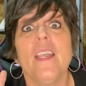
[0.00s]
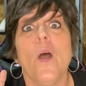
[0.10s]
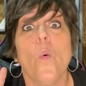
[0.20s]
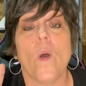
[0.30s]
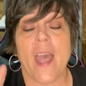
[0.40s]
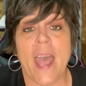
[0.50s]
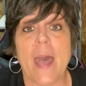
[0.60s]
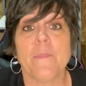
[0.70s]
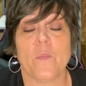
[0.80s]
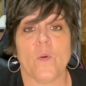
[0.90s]
What
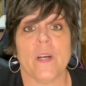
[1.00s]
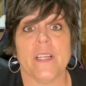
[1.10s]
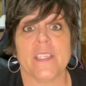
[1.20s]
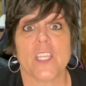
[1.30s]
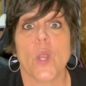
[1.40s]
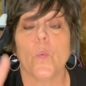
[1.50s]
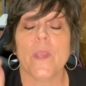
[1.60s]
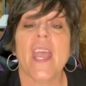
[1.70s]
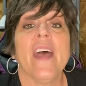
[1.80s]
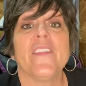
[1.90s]
happened was we
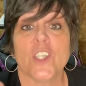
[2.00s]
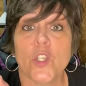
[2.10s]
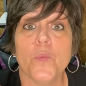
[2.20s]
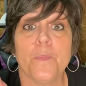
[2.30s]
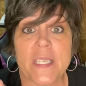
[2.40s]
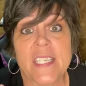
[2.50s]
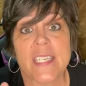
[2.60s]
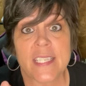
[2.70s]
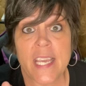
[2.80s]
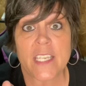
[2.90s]
had the 2
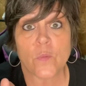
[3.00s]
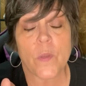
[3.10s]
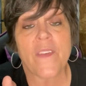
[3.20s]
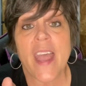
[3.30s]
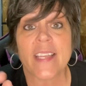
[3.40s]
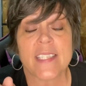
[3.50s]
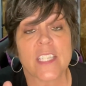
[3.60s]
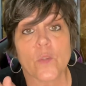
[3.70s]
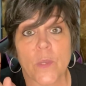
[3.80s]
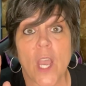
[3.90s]
busiest days we've had
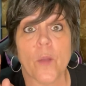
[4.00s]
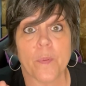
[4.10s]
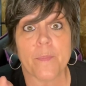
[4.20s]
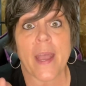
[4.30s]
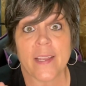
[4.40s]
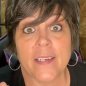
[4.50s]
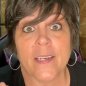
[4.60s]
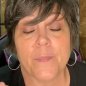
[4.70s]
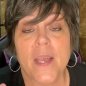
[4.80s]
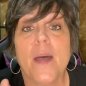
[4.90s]
since we opened back up,
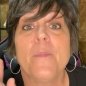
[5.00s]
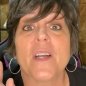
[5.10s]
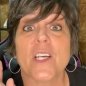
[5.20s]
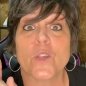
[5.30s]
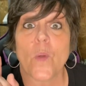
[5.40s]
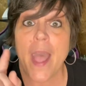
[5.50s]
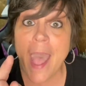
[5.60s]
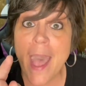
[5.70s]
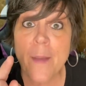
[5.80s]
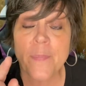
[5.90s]
because what
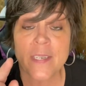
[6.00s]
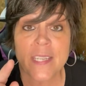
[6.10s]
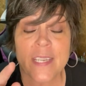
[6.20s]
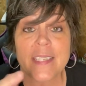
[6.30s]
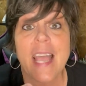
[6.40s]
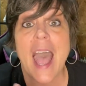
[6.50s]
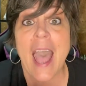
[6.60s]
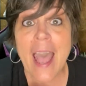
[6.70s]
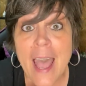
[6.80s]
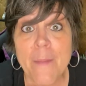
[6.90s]
happened is
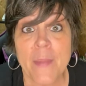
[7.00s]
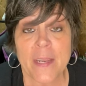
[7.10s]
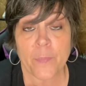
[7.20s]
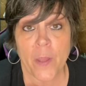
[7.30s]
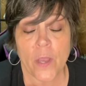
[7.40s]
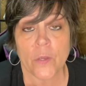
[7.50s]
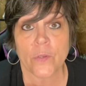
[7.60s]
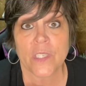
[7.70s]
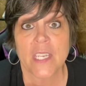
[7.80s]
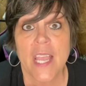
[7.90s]
I made a
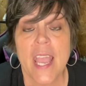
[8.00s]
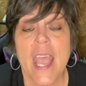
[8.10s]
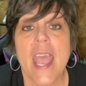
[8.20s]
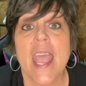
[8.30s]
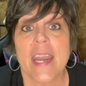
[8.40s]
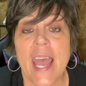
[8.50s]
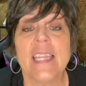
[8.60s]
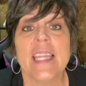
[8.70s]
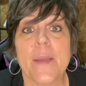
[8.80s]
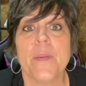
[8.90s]
post and I
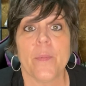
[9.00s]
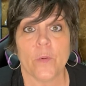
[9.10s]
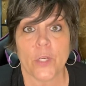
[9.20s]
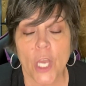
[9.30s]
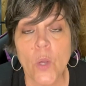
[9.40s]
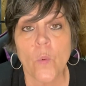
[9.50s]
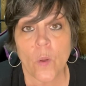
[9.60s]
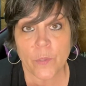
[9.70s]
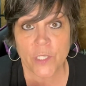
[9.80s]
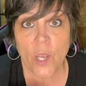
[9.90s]
let people know what
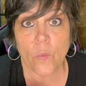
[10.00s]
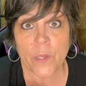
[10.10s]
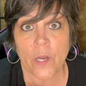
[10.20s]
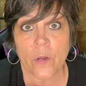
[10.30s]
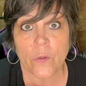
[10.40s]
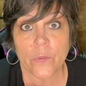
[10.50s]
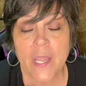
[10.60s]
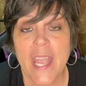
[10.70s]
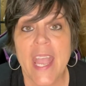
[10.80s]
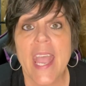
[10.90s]
was going on,
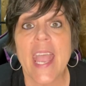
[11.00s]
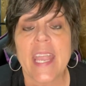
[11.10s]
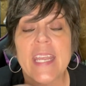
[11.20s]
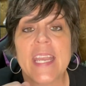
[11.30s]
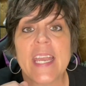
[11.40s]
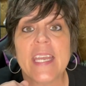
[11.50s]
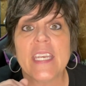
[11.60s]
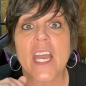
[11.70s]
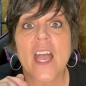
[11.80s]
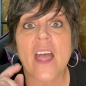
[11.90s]

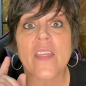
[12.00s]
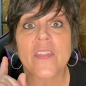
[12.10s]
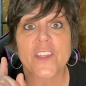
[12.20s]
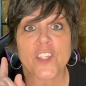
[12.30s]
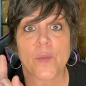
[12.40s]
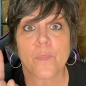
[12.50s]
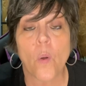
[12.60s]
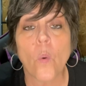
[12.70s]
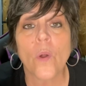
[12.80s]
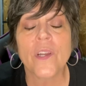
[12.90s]
and the
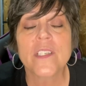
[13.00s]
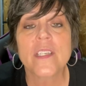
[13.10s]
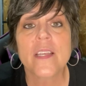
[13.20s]
support